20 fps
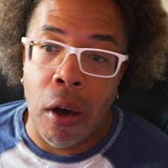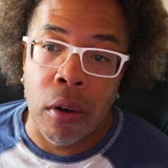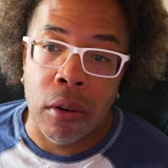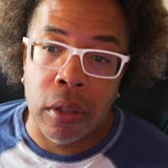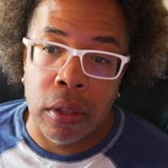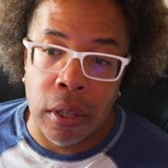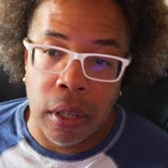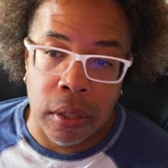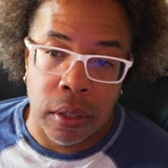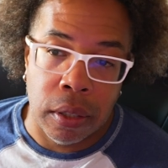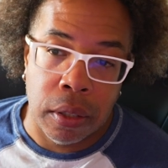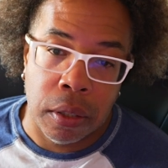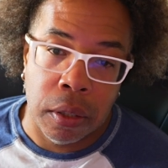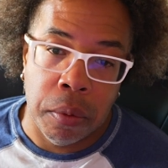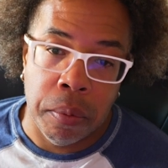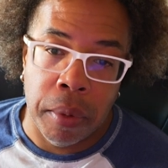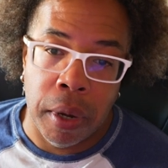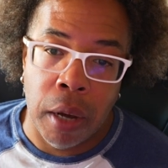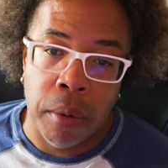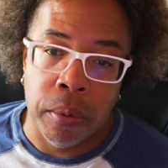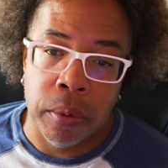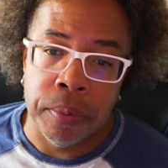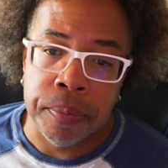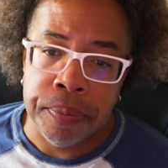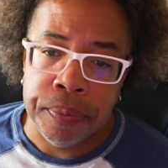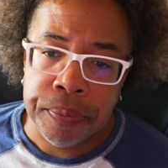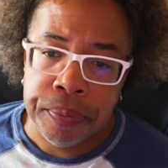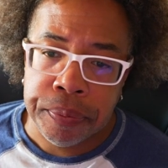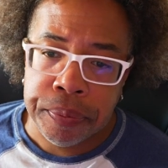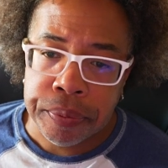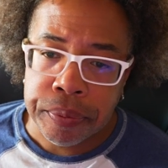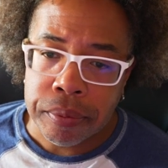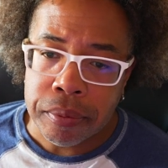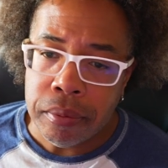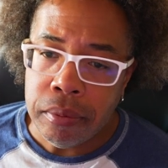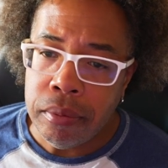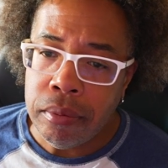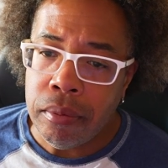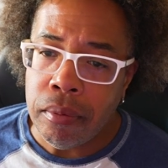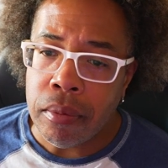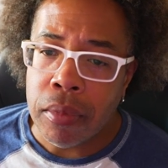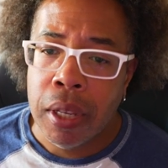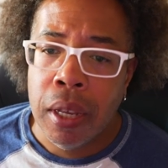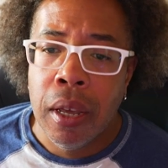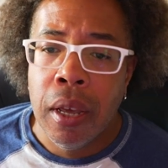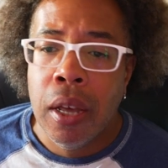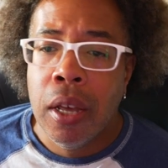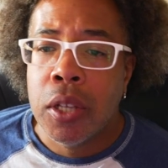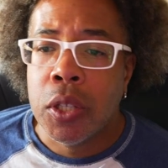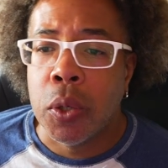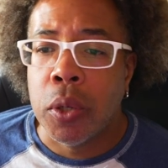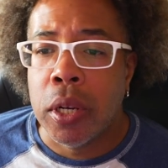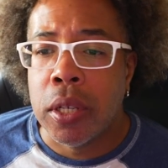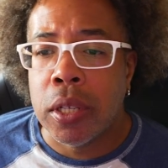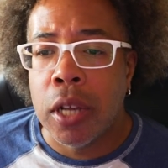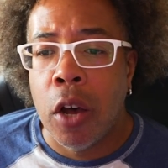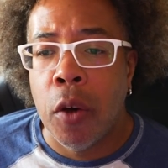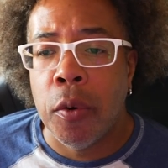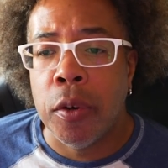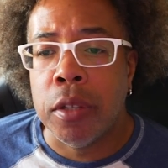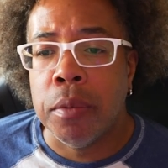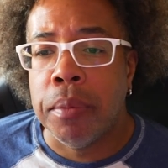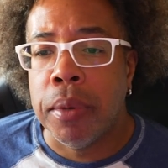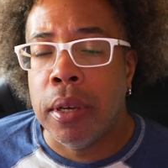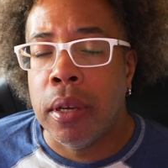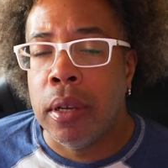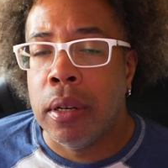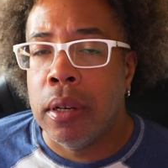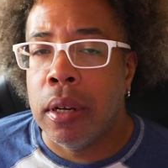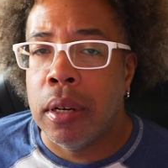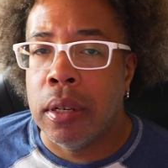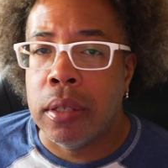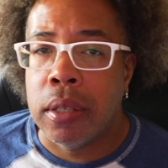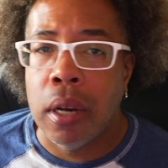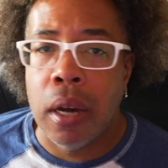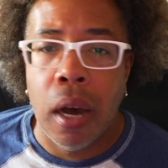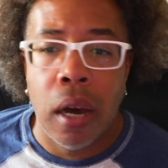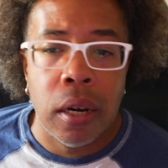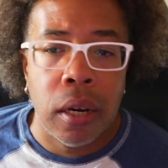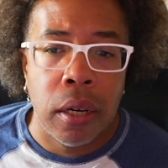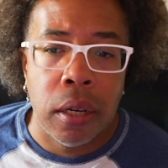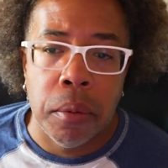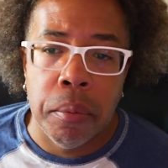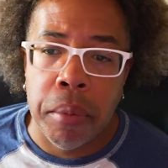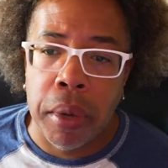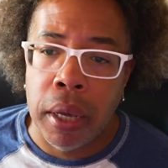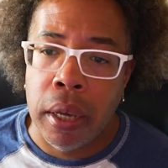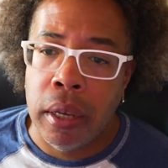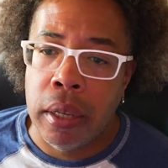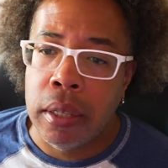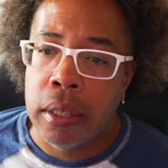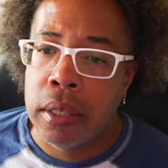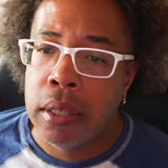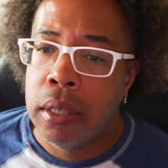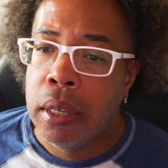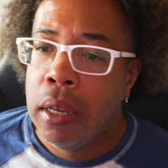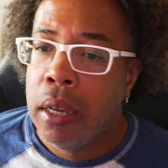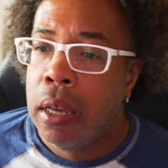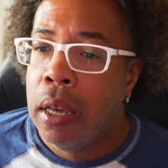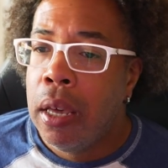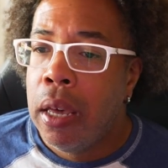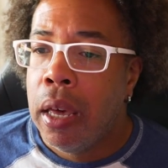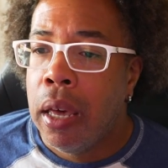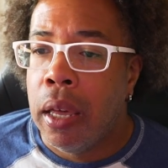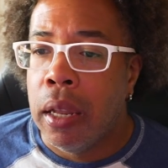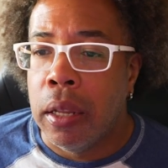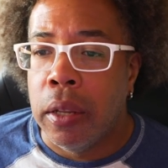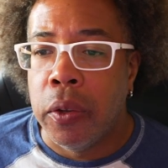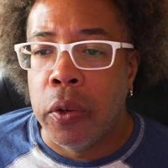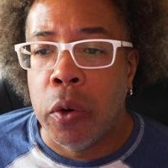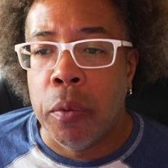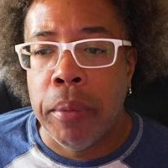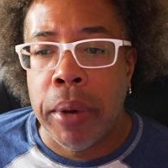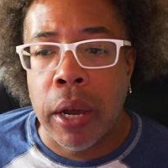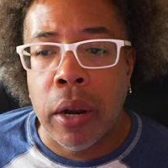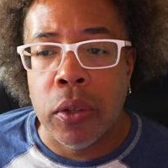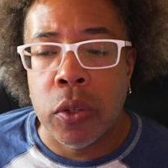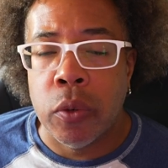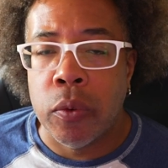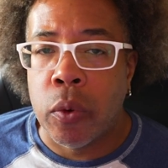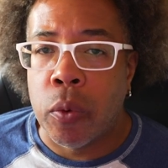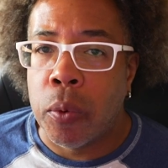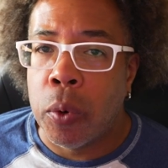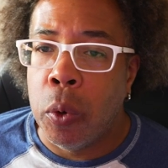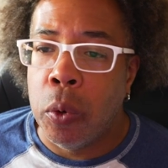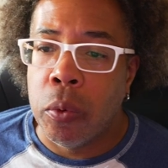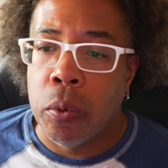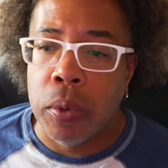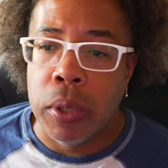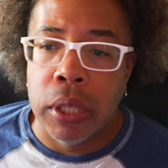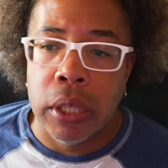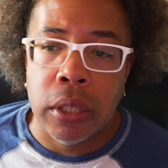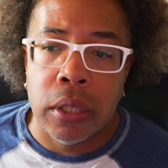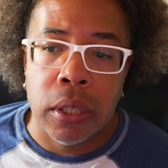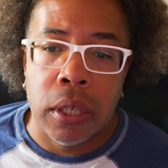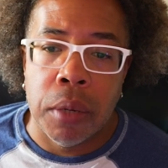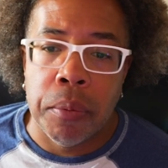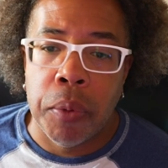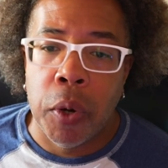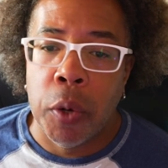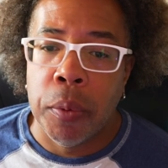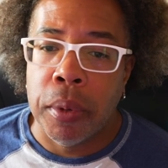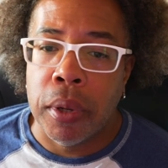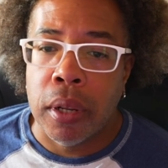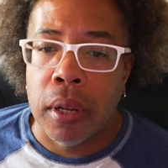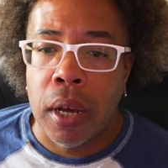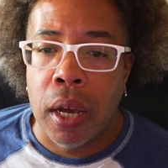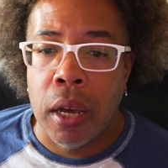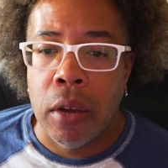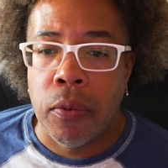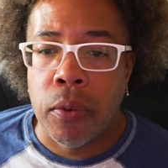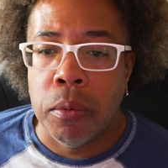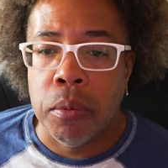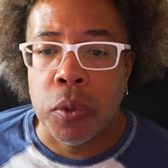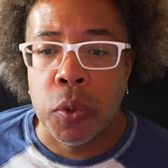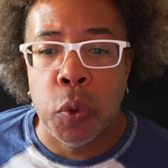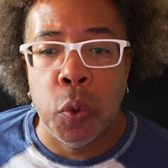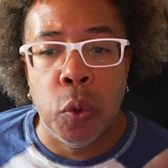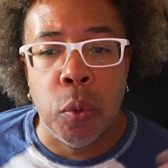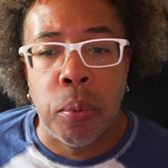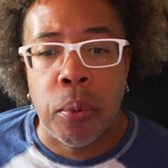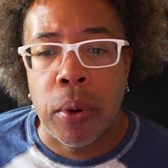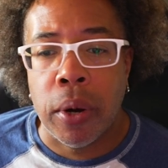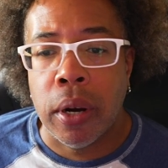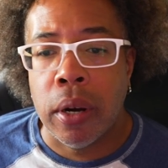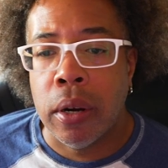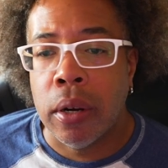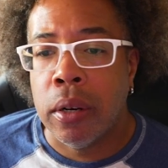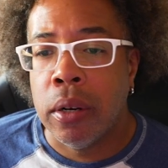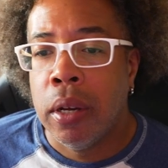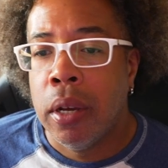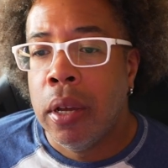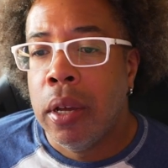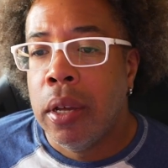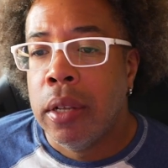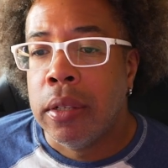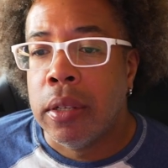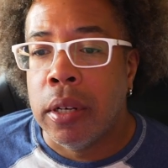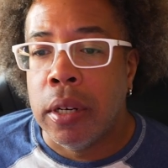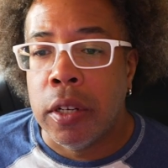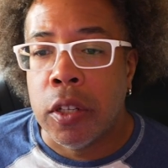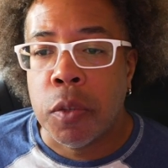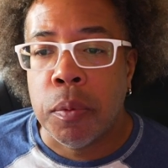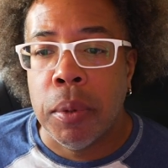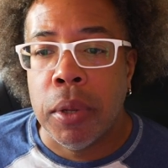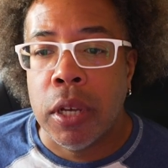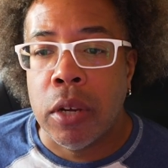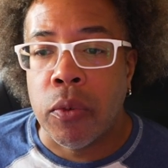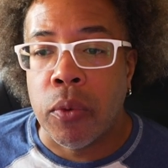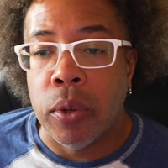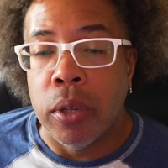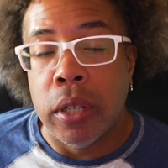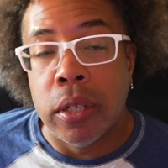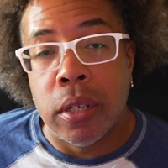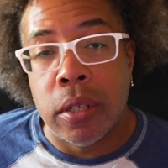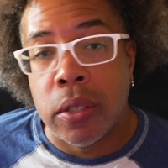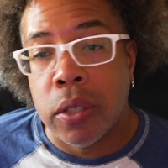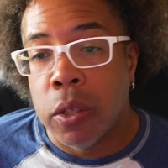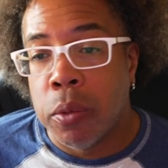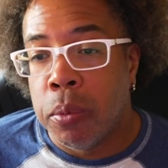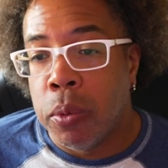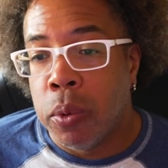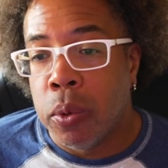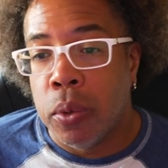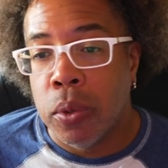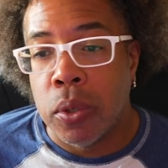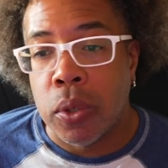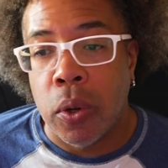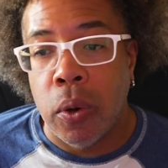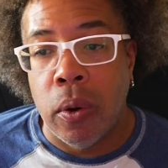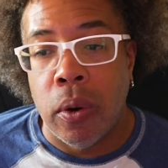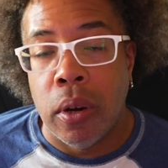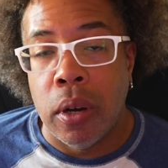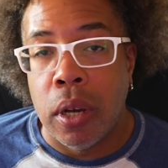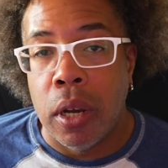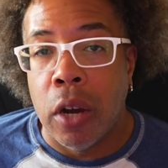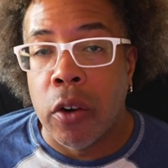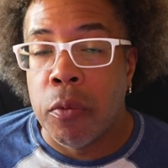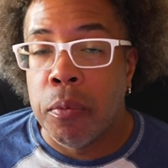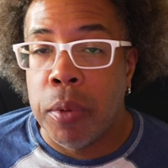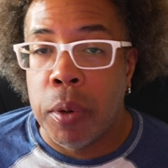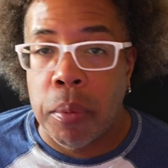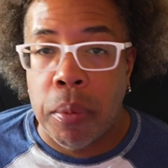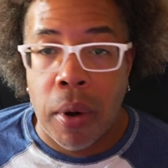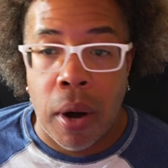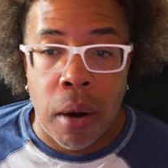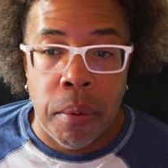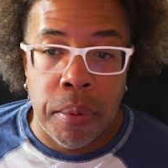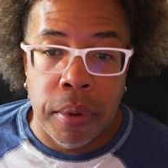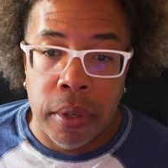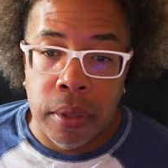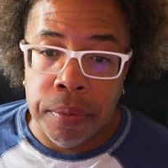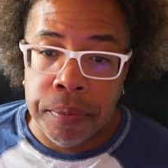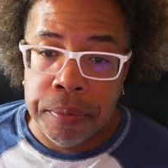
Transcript: things that's in the Bible. So there's always been a ton of debates and legal battles over the role of religion in public life, from school prayer to the display of religious symbols on government property.